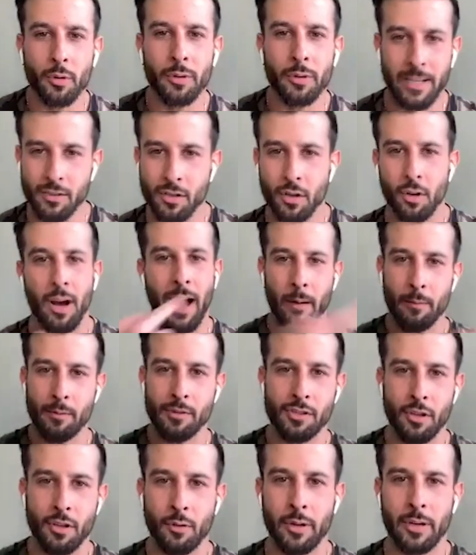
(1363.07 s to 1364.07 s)
That's all I
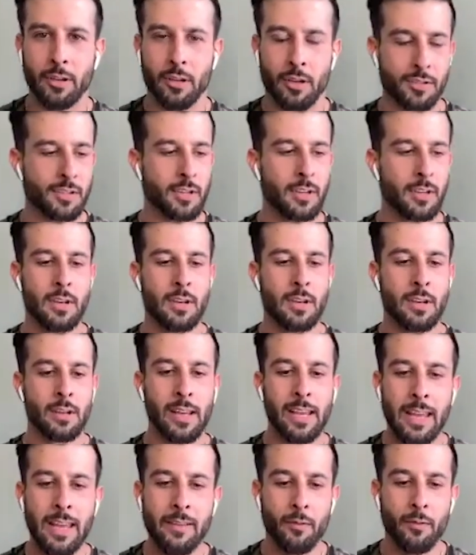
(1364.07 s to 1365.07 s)
was doing. Because
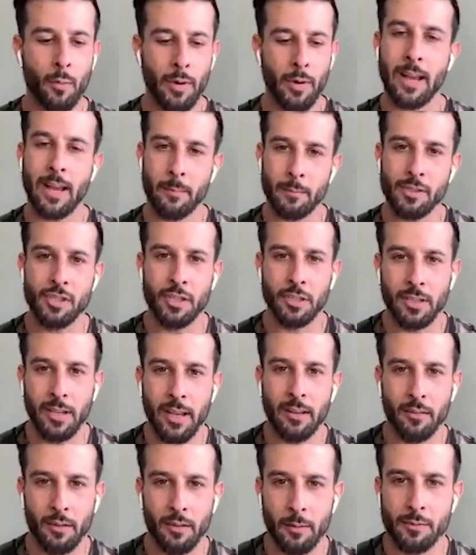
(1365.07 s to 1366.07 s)
like even when I got my shit
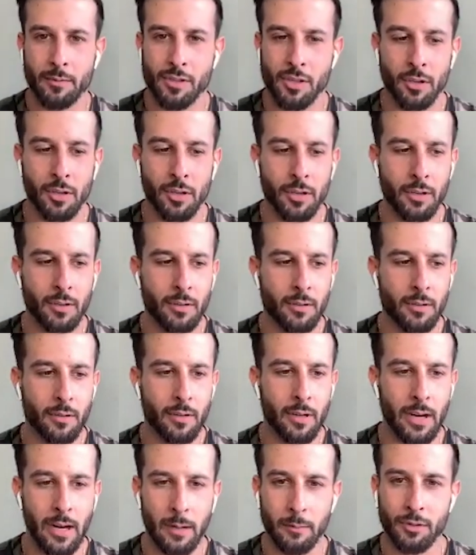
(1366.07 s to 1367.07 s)
together and I was good
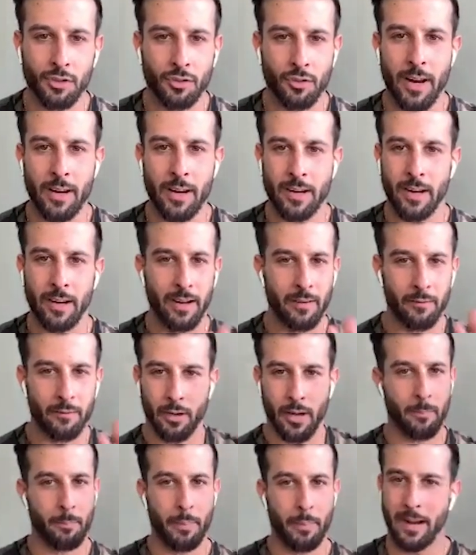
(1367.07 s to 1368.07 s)
and I was straight and I never
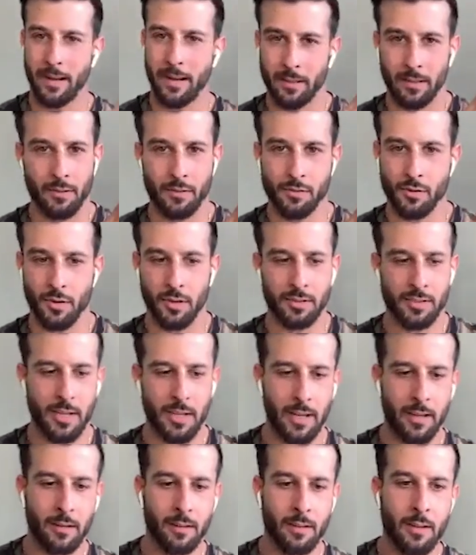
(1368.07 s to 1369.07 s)
got back into the drugs
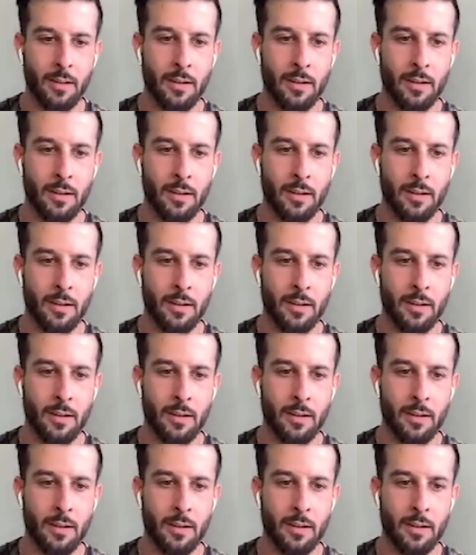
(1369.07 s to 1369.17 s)
again,